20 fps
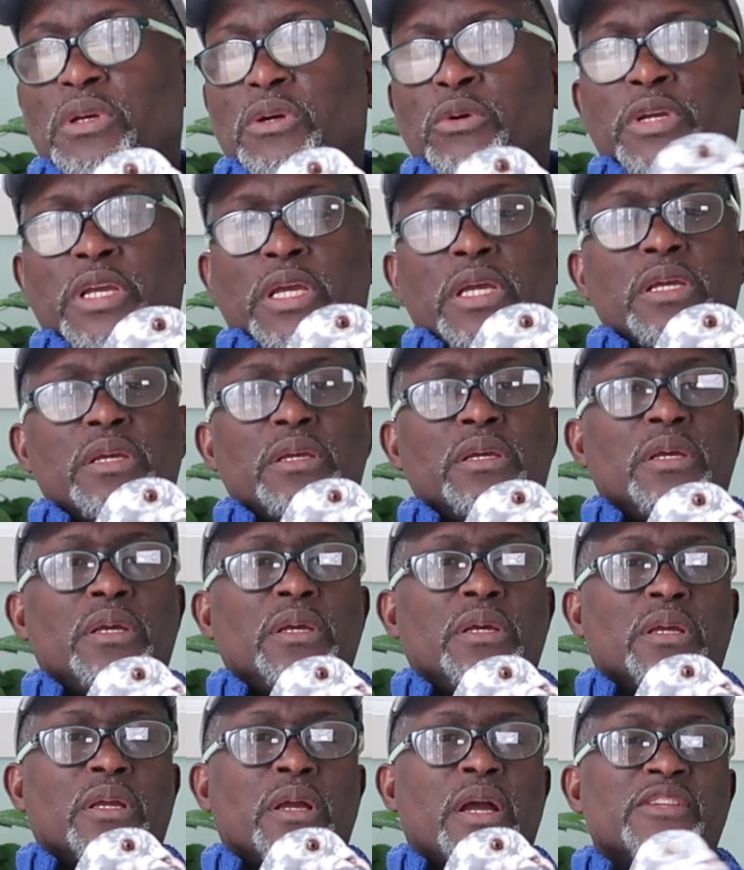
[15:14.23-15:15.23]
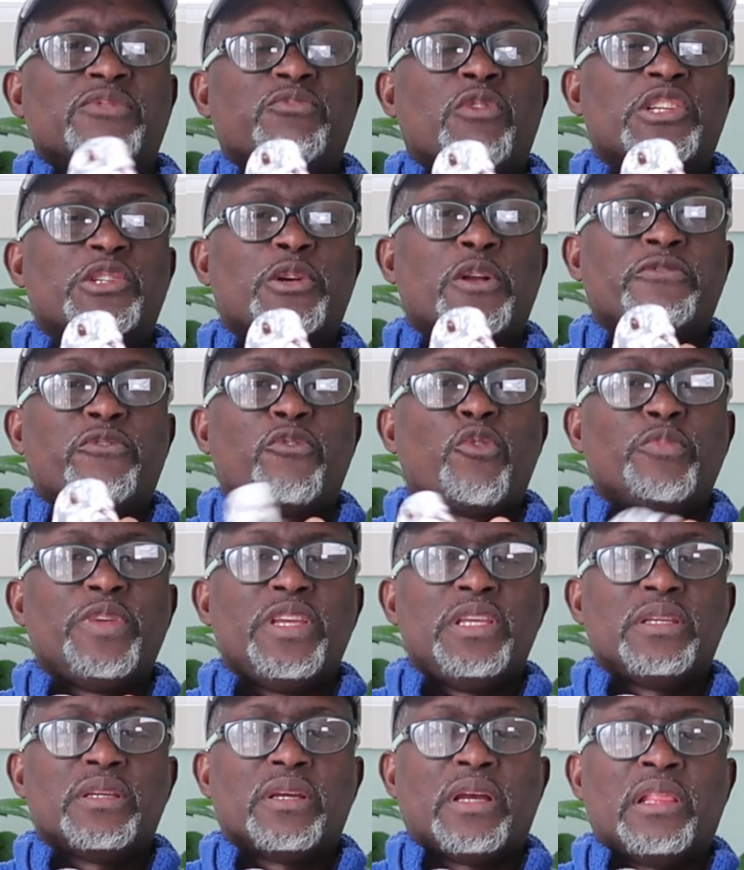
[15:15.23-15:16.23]
Okay, guys, watch out for
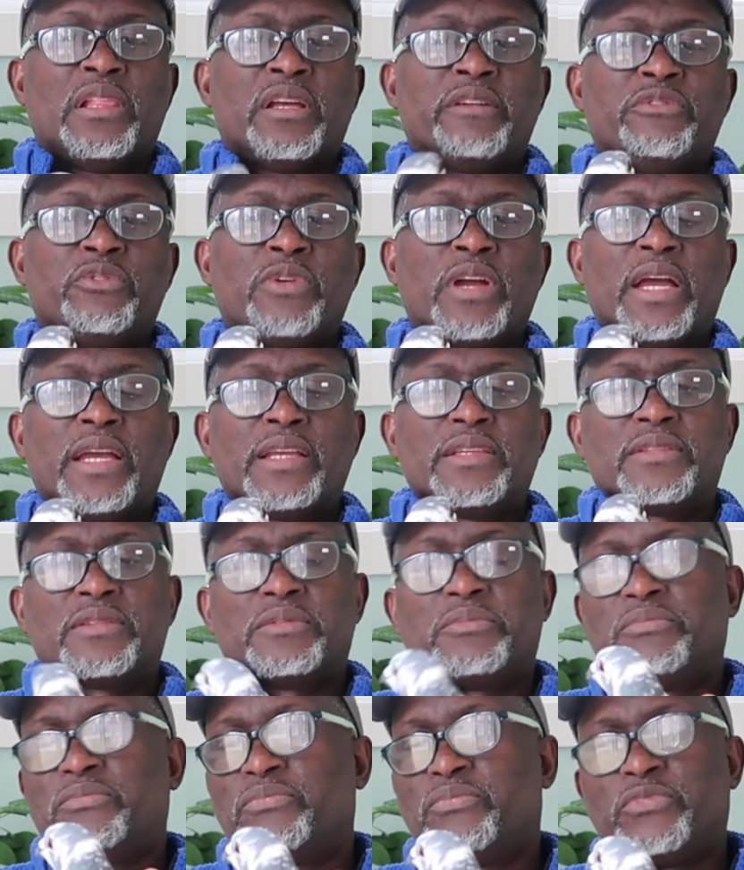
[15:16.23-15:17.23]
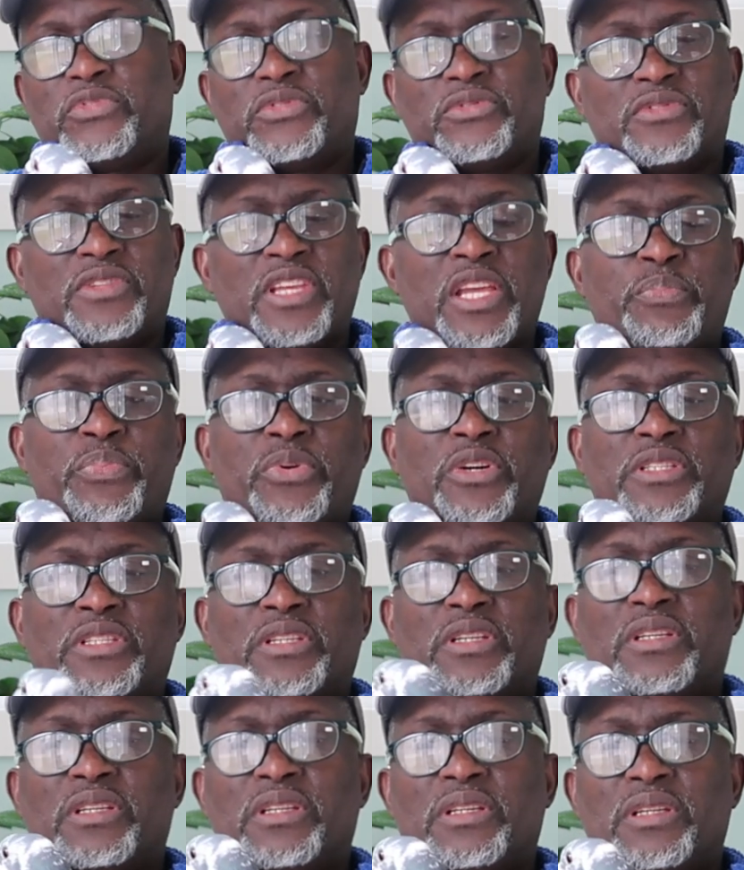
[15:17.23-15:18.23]
me. I love you guys. Stay
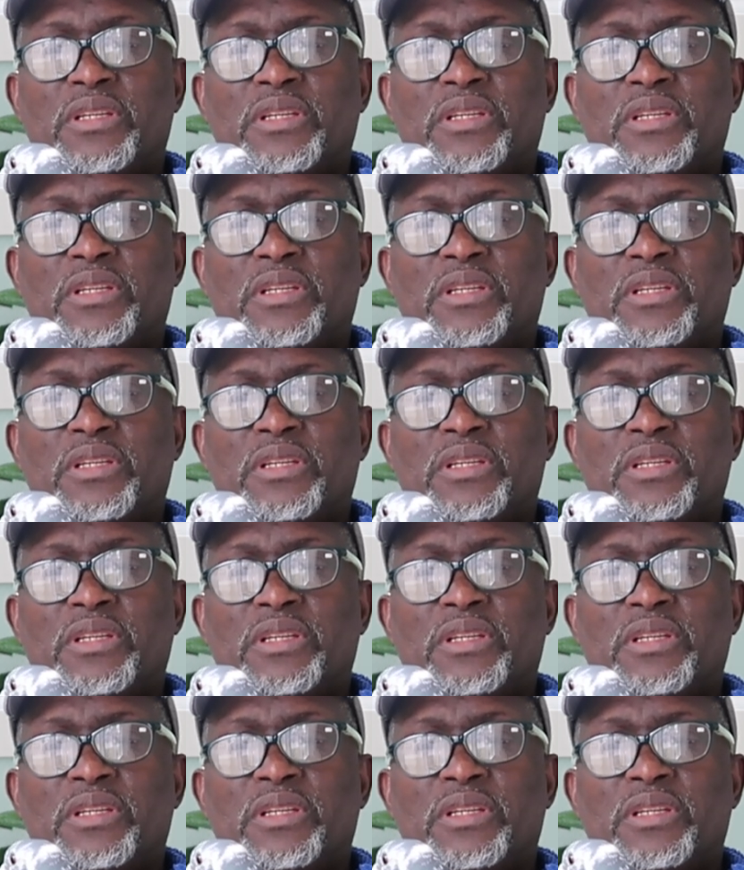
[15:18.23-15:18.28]
put.